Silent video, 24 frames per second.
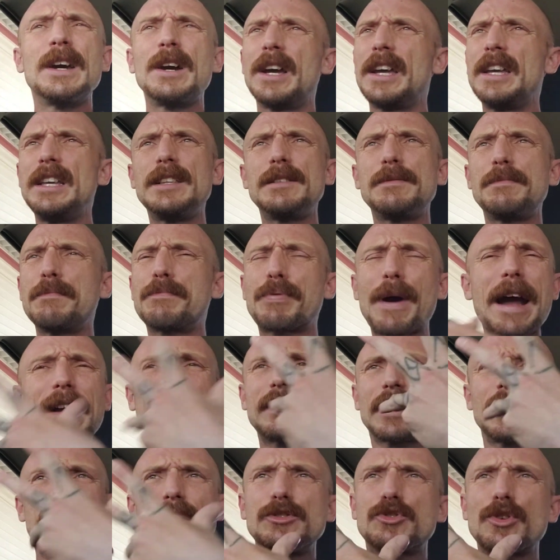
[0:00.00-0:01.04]
He's
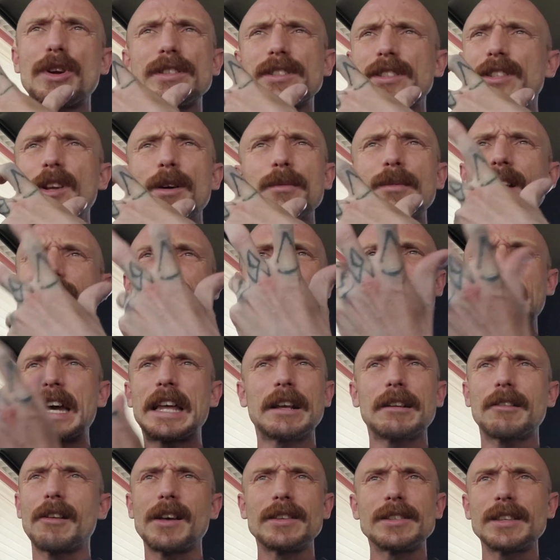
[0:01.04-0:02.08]
practically dressing up like
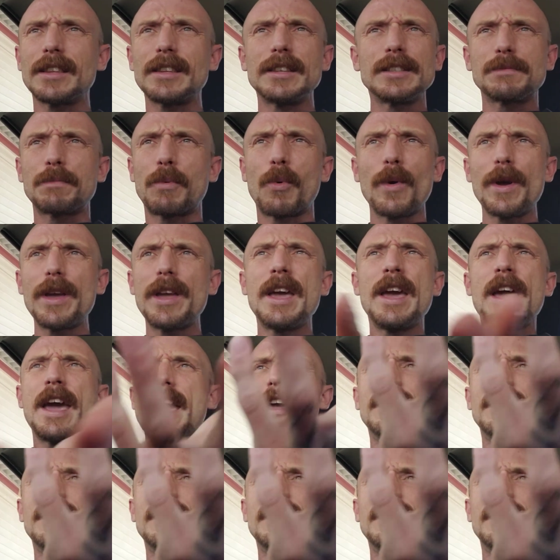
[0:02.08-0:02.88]
Santa Claus at this point,